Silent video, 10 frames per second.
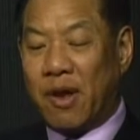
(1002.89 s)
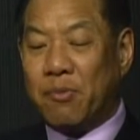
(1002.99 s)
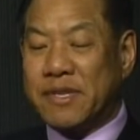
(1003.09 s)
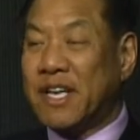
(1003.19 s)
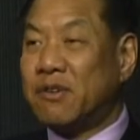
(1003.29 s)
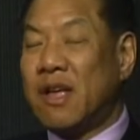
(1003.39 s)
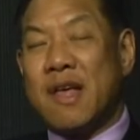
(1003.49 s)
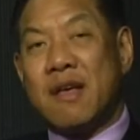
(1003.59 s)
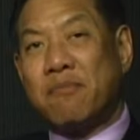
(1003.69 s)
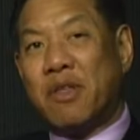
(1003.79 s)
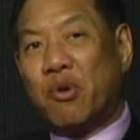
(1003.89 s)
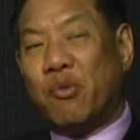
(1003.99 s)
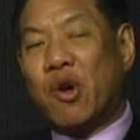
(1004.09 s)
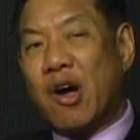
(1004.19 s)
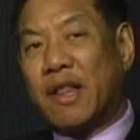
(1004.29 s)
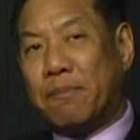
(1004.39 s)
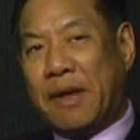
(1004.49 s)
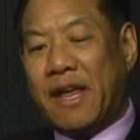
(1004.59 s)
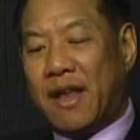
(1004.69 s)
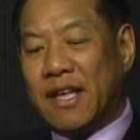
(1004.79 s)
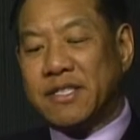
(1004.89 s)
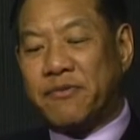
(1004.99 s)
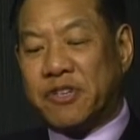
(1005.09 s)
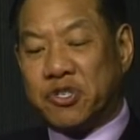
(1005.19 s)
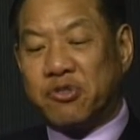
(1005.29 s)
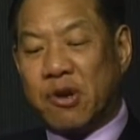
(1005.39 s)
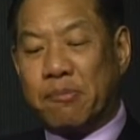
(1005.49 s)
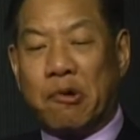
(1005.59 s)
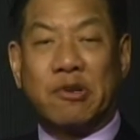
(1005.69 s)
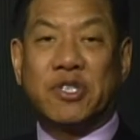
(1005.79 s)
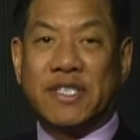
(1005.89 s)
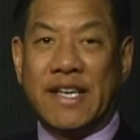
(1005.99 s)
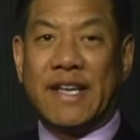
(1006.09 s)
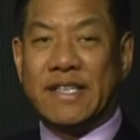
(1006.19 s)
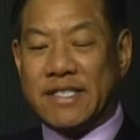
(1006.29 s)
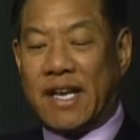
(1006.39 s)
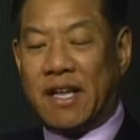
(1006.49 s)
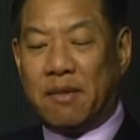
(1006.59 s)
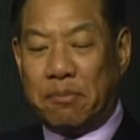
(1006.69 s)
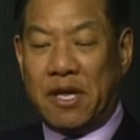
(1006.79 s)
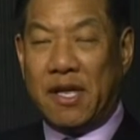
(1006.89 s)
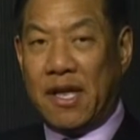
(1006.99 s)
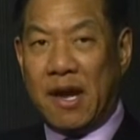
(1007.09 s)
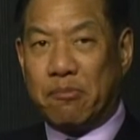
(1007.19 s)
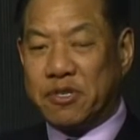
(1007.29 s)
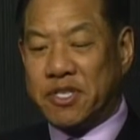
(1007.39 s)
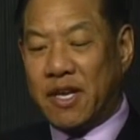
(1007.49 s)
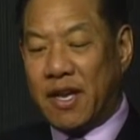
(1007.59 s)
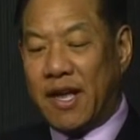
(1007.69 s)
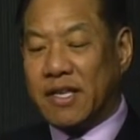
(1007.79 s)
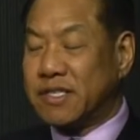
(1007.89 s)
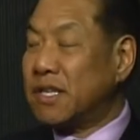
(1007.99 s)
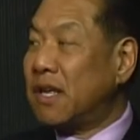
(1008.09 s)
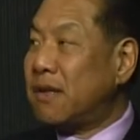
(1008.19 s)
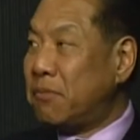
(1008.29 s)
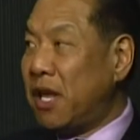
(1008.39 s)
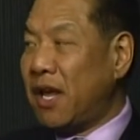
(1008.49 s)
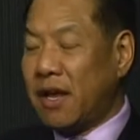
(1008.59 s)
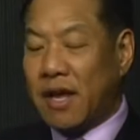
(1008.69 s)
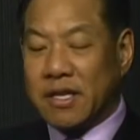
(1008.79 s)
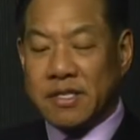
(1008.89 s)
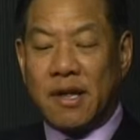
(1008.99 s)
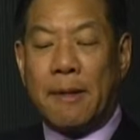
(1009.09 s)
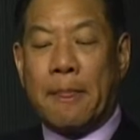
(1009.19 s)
And besides, by the way, we call it P&S for short, purchase and sale, P&S, P&S.